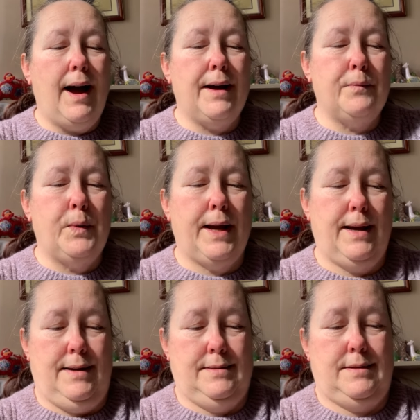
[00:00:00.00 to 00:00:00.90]
And we
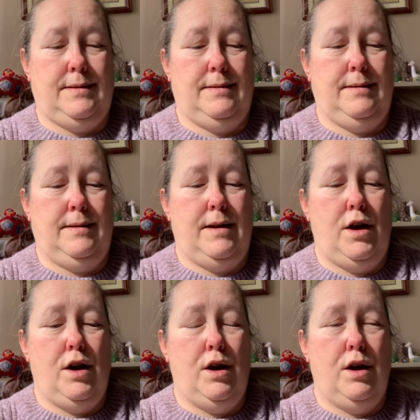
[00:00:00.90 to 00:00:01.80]
had
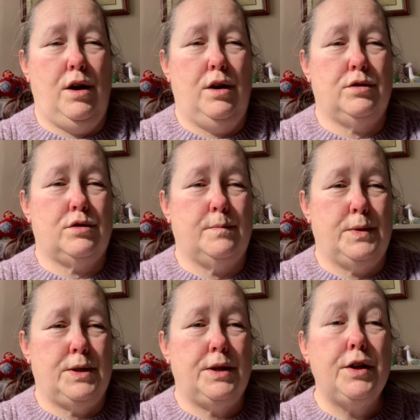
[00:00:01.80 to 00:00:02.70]

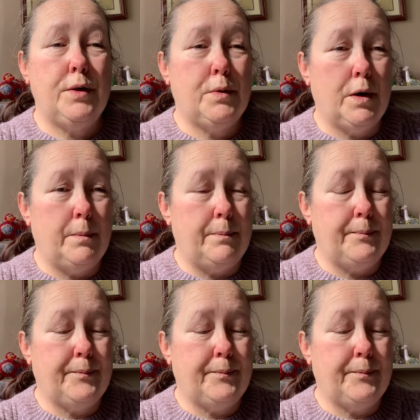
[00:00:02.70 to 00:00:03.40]
somebody new come.